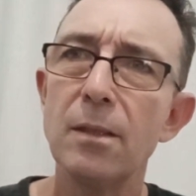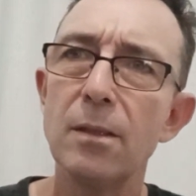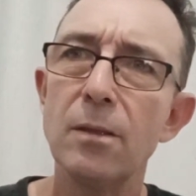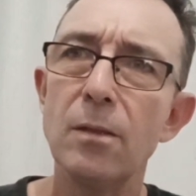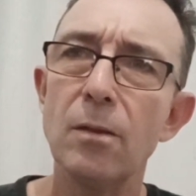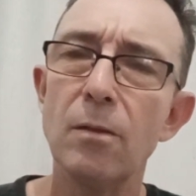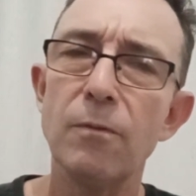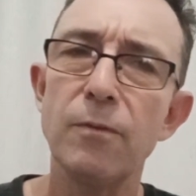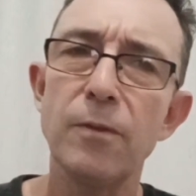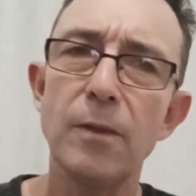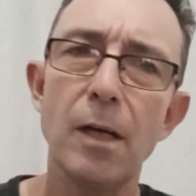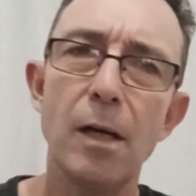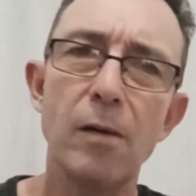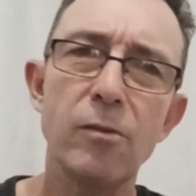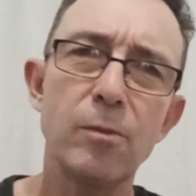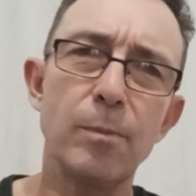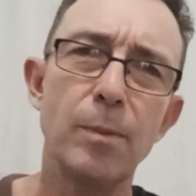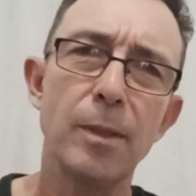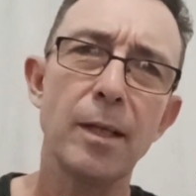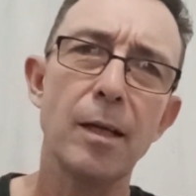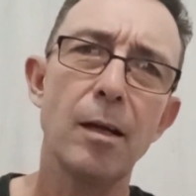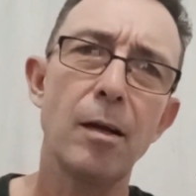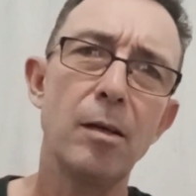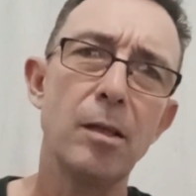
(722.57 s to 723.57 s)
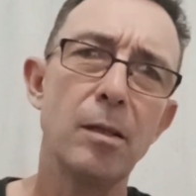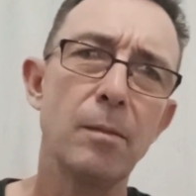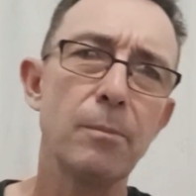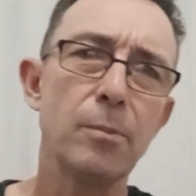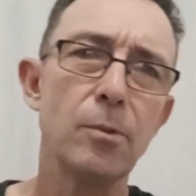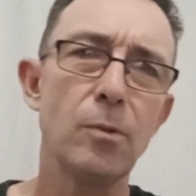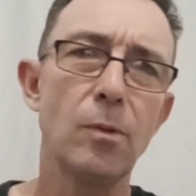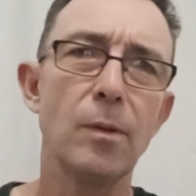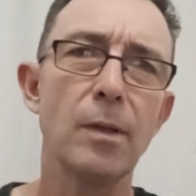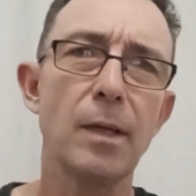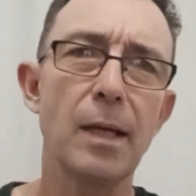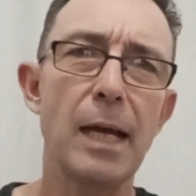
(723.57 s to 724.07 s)
Not far from the Mongolian
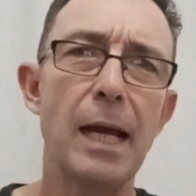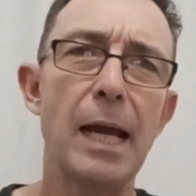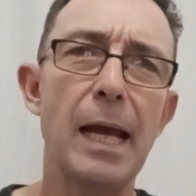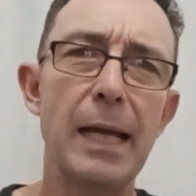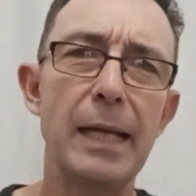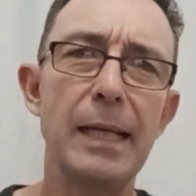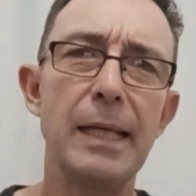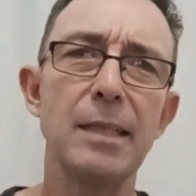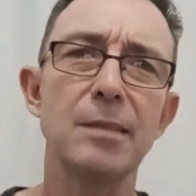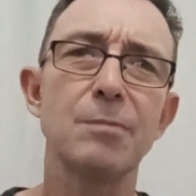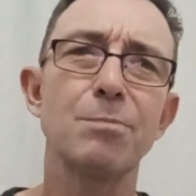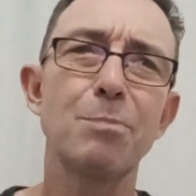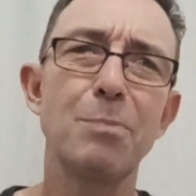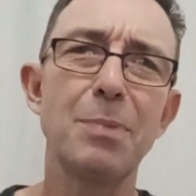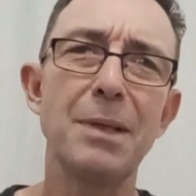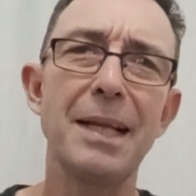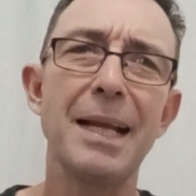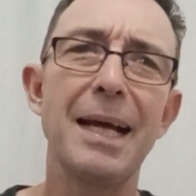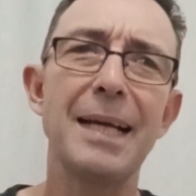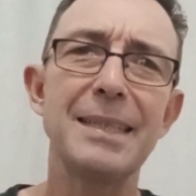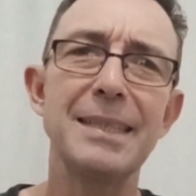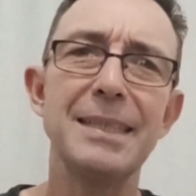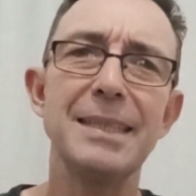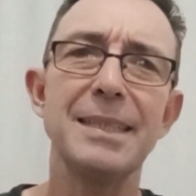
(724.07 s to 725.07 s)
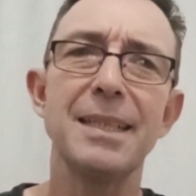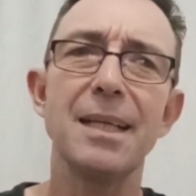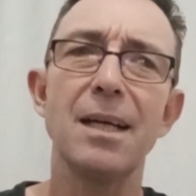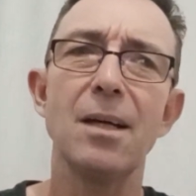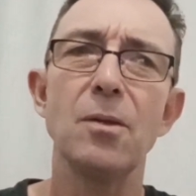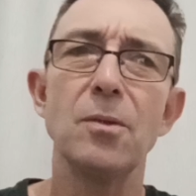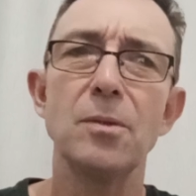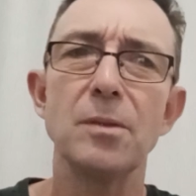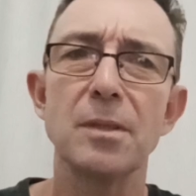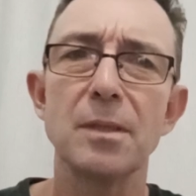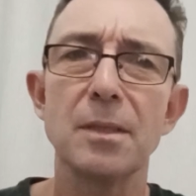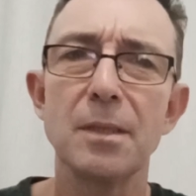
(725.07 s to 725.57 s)
border, and it's bloody
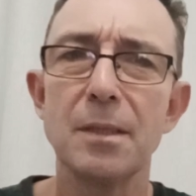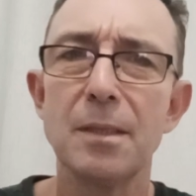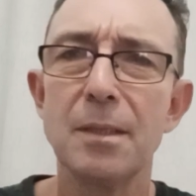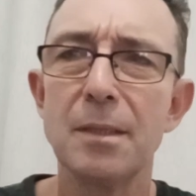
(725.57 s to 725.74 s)
cold.